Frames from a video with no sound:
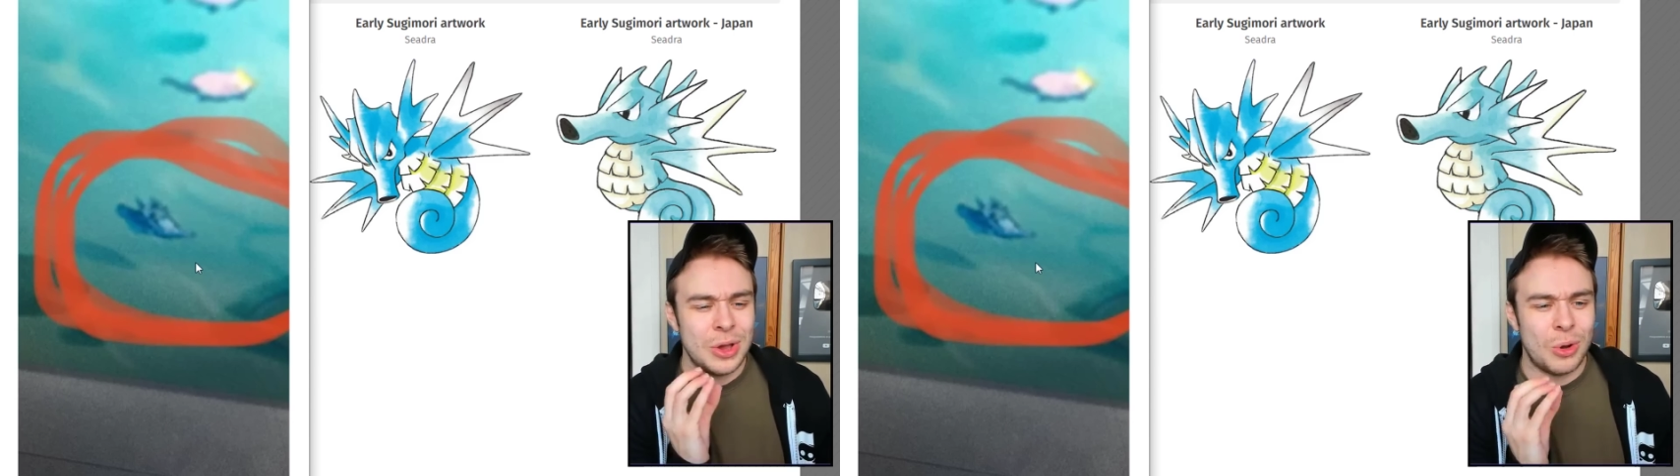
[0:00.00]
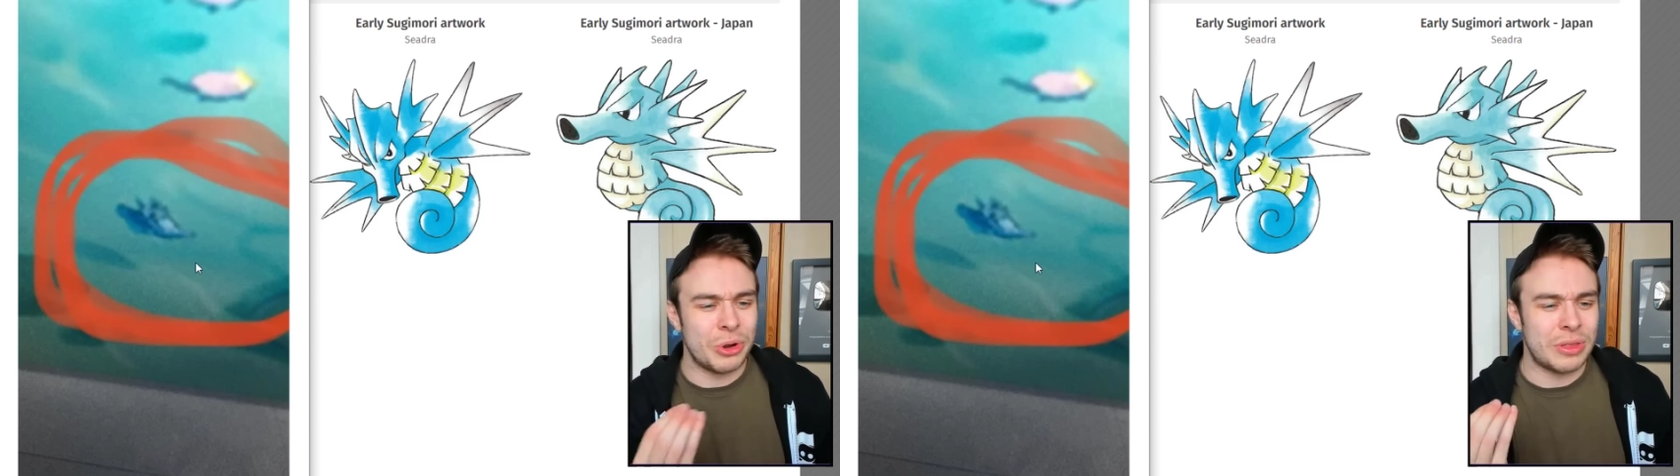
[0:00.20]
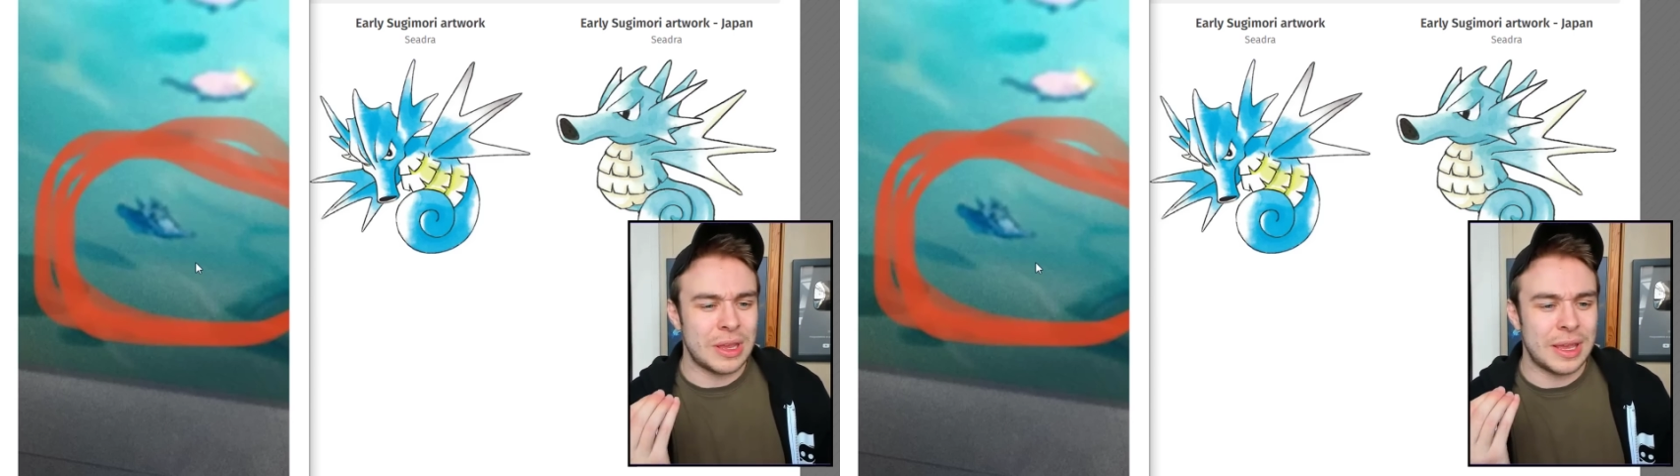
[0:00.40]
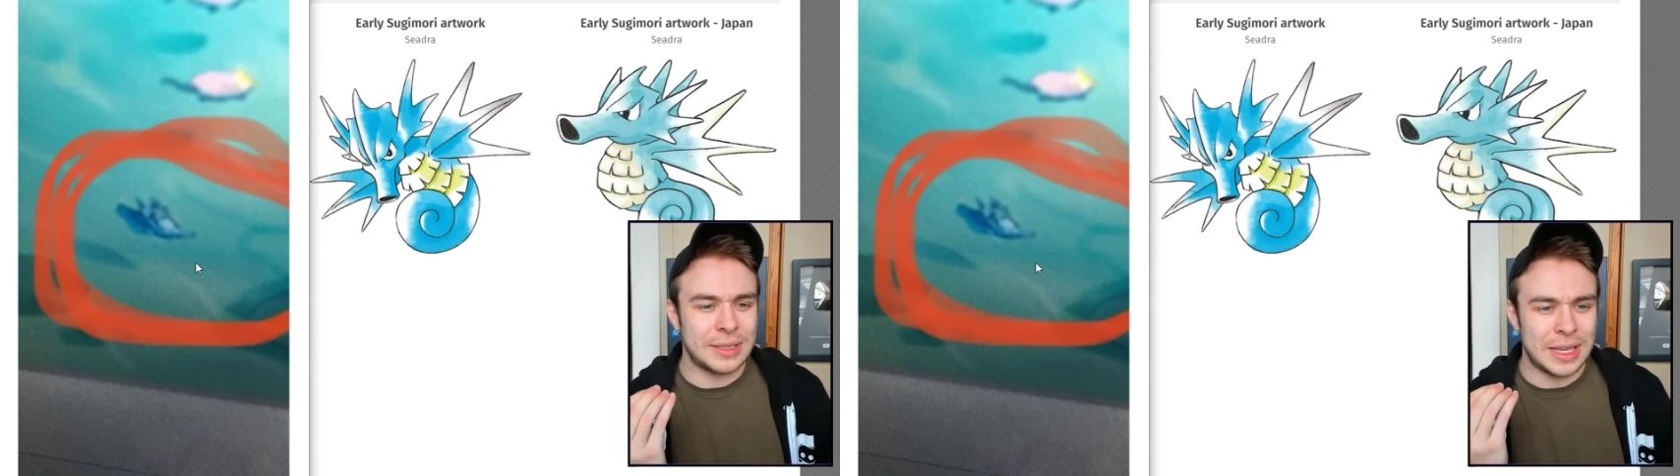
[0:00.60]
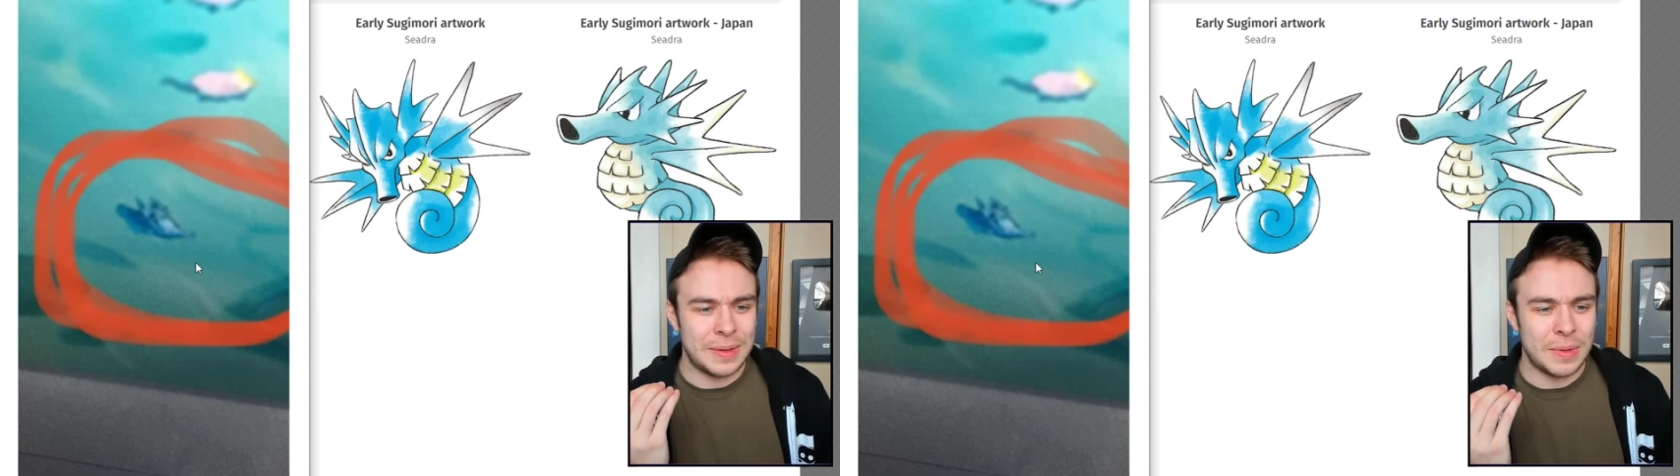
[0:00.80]
or do you think it
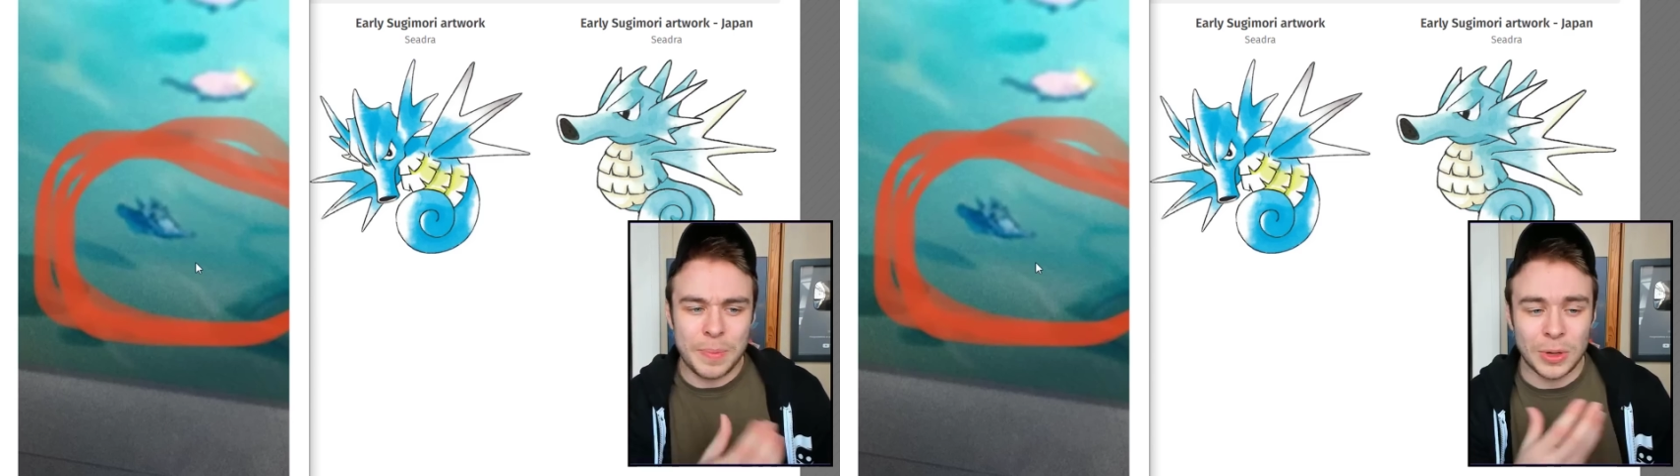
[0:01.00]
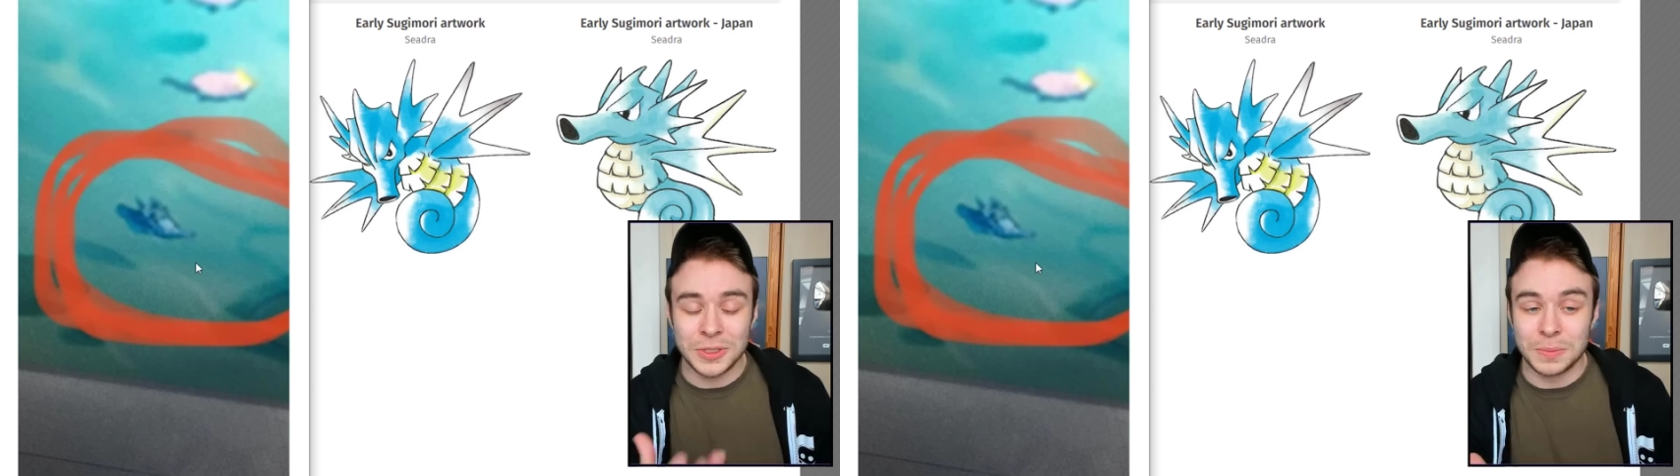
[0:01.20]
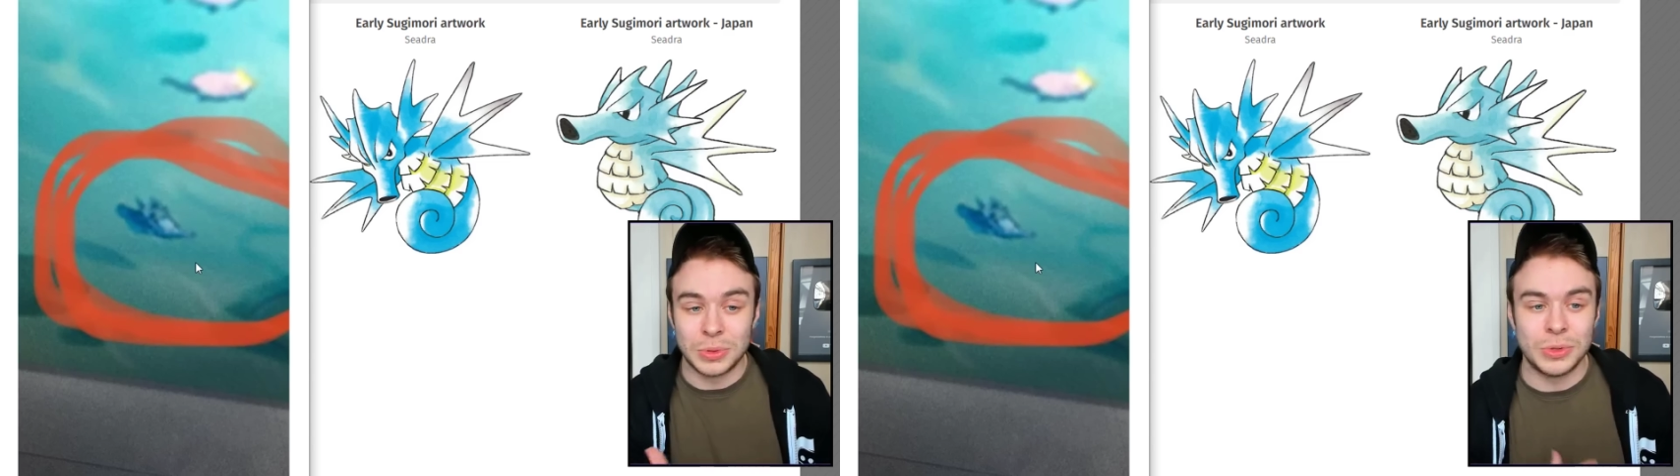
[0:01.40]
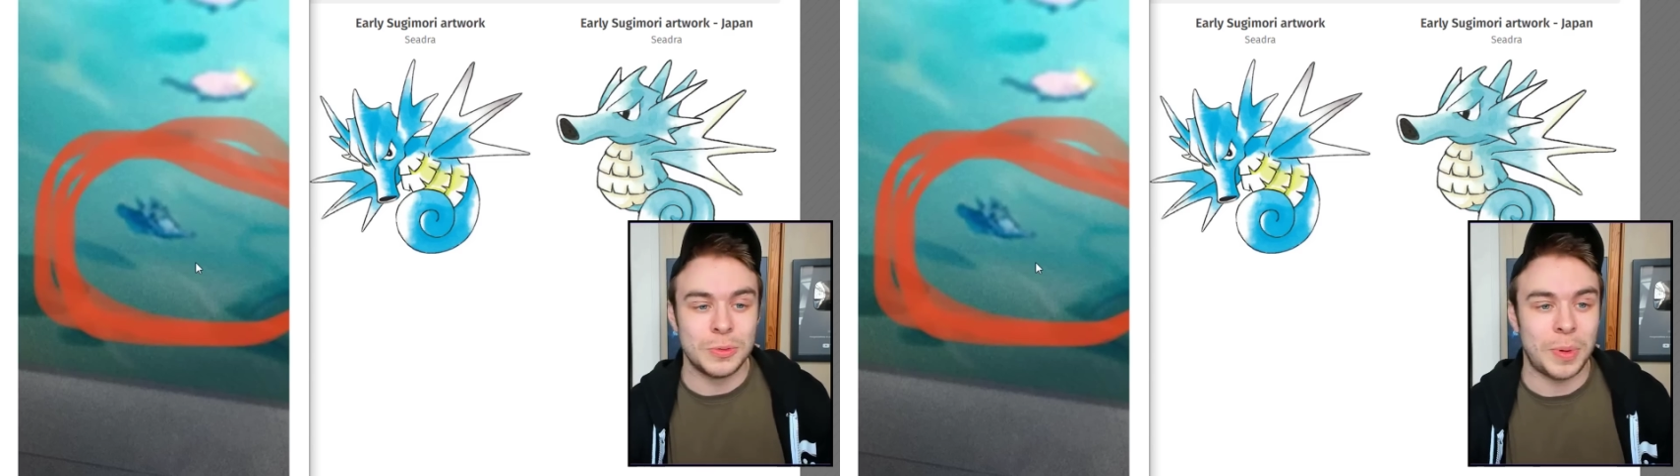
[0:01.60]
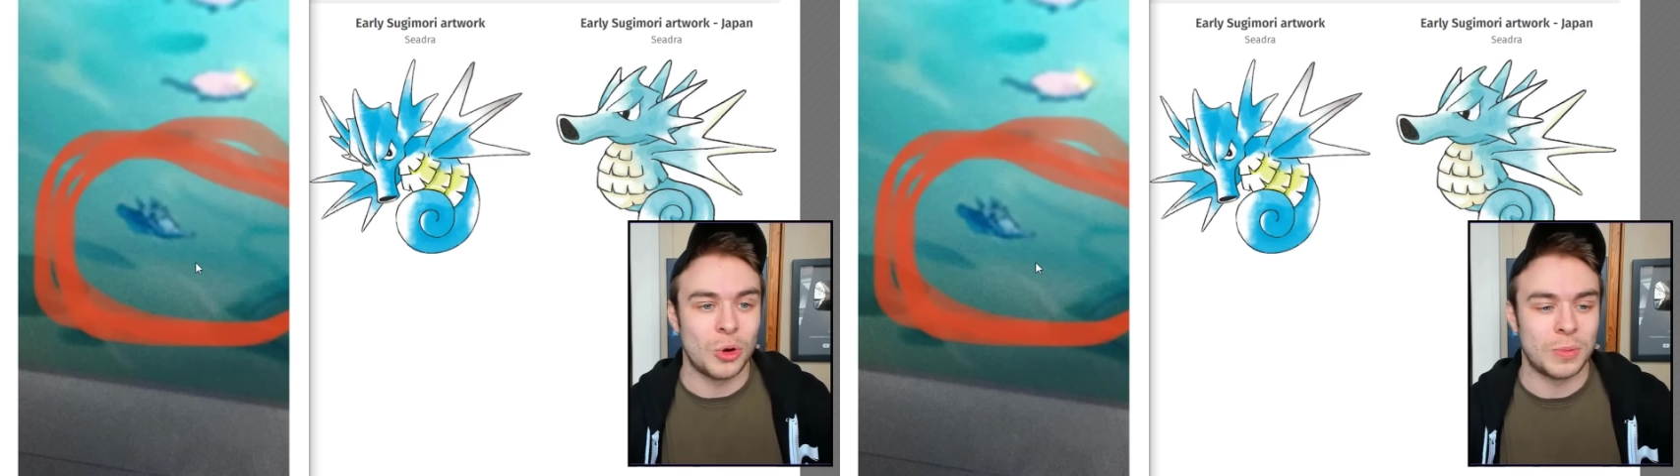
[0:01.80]
is a, a, possible new
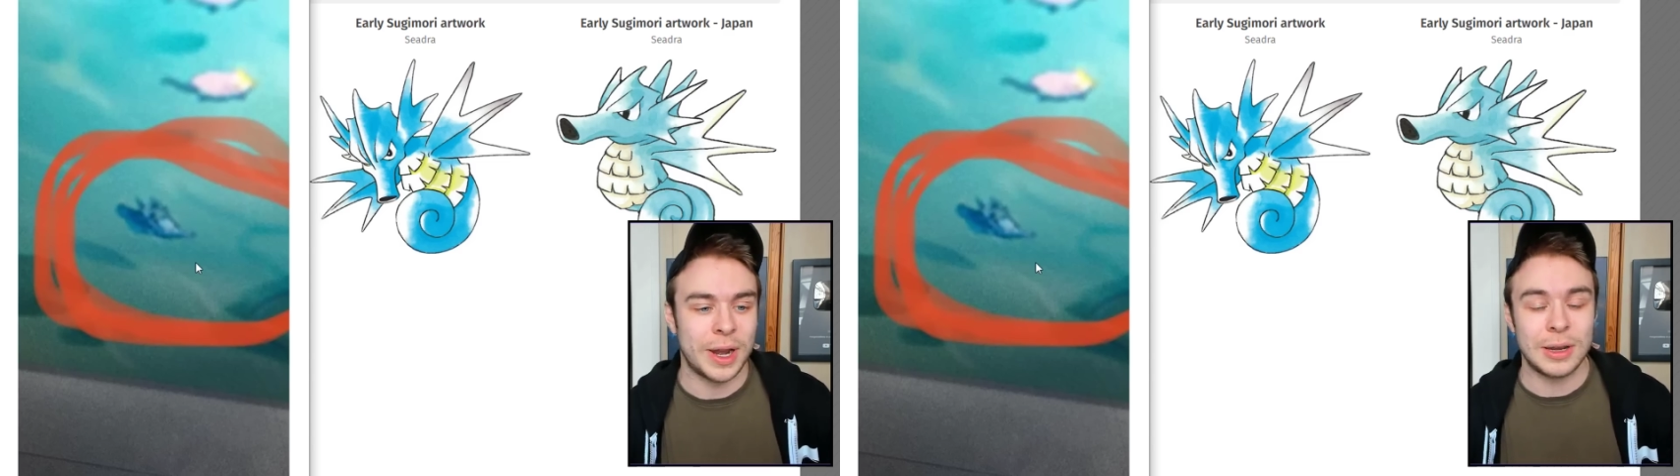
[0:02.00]
Pokemon?